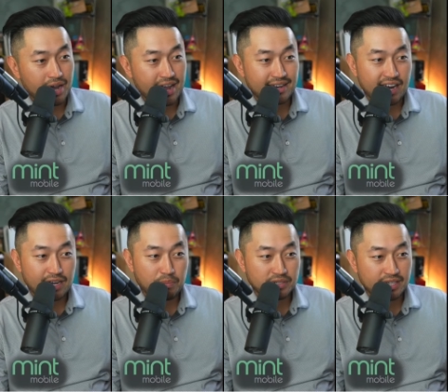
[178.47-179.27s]
So at
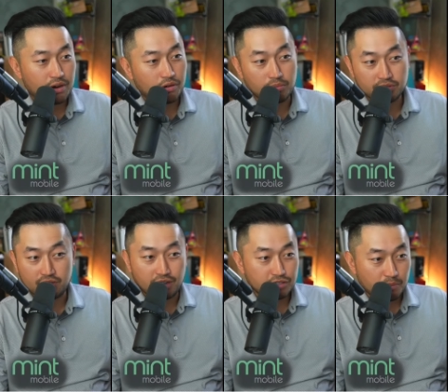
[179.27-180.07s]
90% or almost
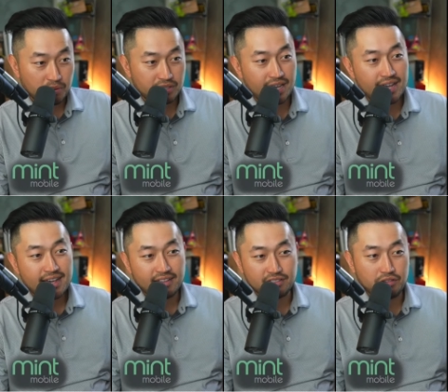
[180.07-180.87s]
100%,
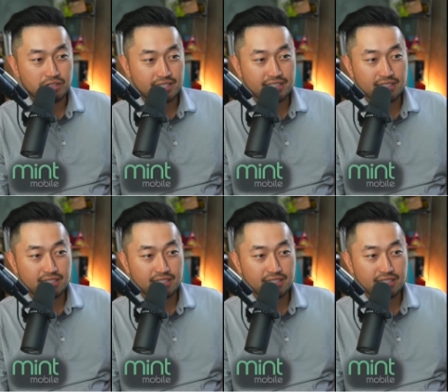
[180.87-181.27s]
the 0 to